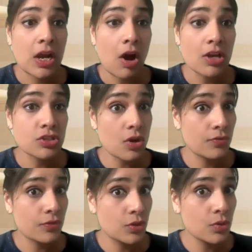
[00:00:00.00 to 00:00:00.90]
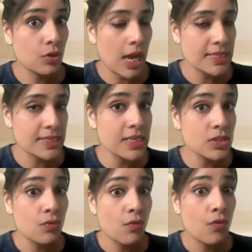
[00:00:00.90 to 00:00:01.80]
Cost of new glass
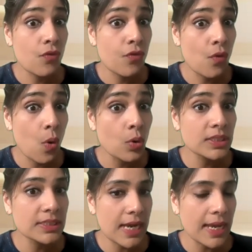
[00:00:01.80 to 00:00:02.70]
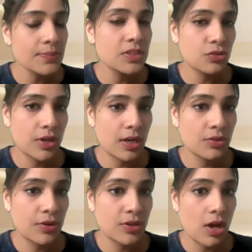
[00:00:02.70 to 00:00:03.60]
is 4 times
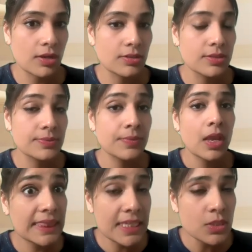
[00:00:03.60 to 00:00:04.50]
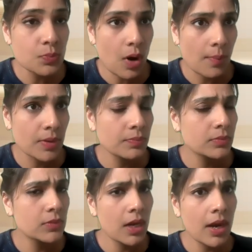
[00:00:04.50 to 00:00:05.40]
$300. In this problem,
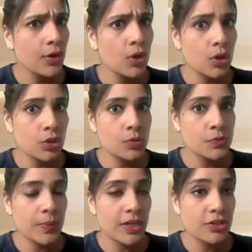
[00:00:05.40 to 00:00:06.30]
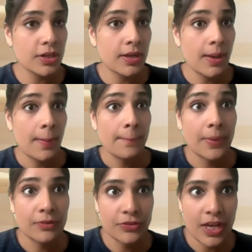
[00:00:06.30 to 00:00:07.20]
there are no groups mentioned,
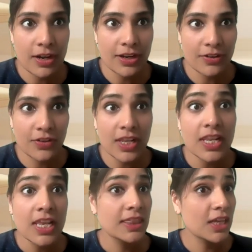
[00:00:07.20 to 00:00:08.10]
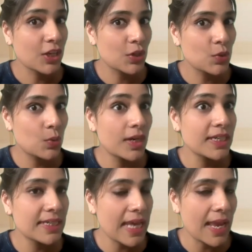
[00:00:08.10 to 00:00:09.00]
but we are given the clue
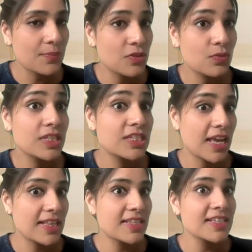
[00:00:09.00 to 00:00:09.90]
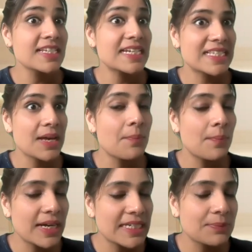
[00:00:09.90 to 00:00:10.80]
word times, which tells us it's a
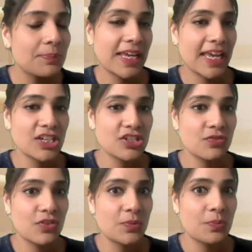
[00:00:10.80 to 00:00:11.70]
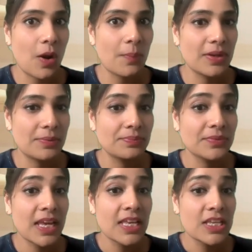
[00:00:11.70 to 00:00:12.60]
multiplication word problem.
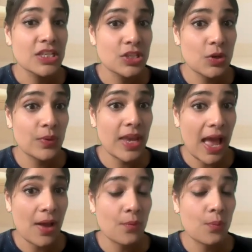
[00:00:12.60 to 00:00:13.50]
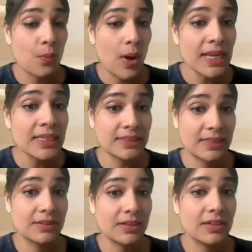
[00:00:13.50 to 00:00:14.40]
So we have
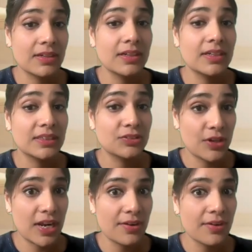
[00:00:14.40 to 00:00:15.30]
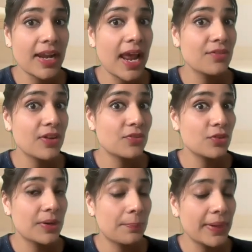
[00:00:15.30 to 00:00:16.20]
300 and we have
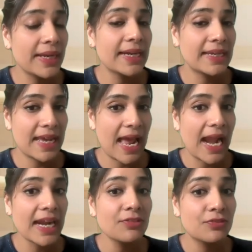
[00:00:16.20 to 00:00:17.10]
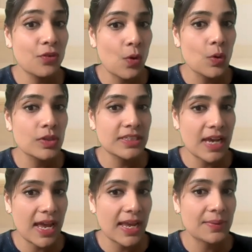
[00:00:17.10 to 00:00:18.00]
to repeatedly add 4
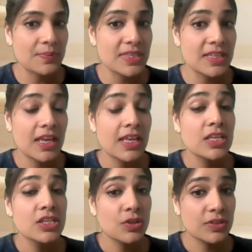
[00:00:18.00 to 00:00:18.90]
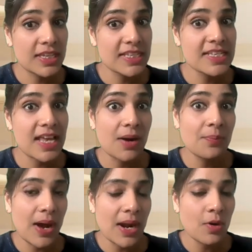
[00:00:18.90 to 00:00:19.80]
times. So this is our
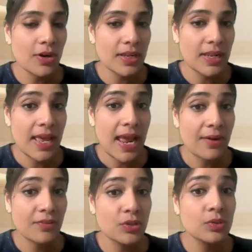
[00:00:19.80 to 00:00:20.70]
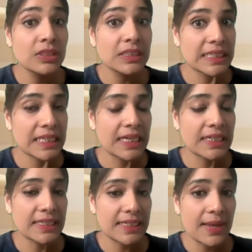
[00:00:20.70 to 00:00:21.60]
bar model and we do
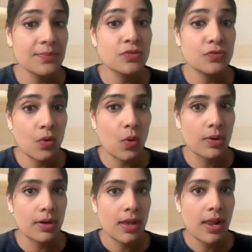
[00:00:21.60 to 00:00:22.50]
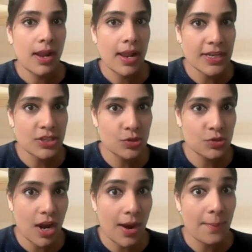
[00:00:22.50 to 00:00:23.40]
300 times 4. Let's
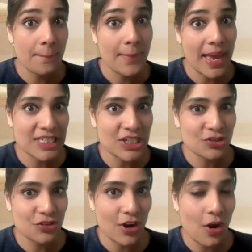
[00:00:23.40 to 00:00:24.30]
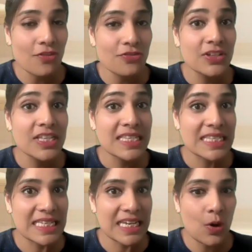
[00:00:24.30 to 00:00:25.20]
use our magic trick of
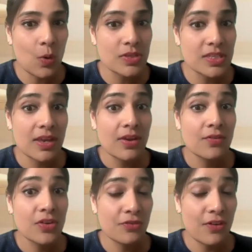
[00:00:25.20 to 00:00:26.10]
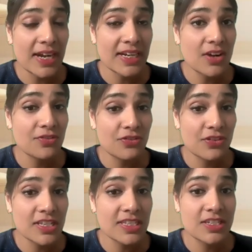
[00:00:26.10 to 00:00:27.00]
zeros. We find our
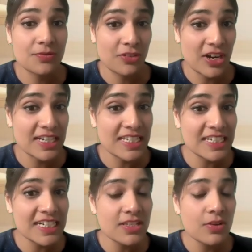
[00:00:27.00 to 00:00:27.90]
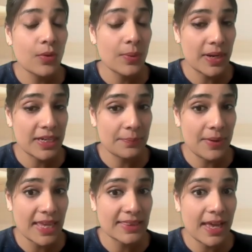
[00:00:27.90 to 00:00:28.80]
first front digits, we
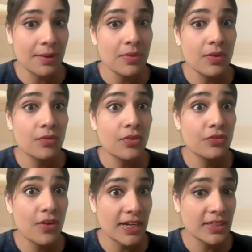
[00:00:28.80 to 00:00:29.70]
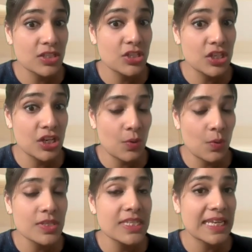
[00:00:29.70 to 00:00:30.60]
multiply them, we find the
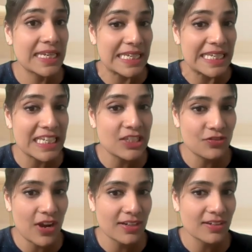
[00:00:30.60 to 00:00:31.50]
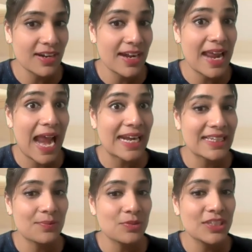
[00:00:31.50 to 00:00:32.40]
zeros in each factor and add
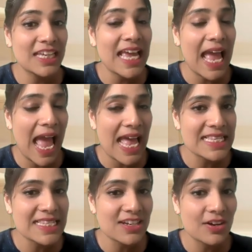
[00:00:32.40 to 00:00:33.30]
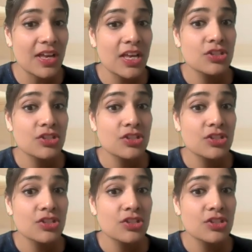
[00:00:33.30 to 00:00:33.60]
them to the answer.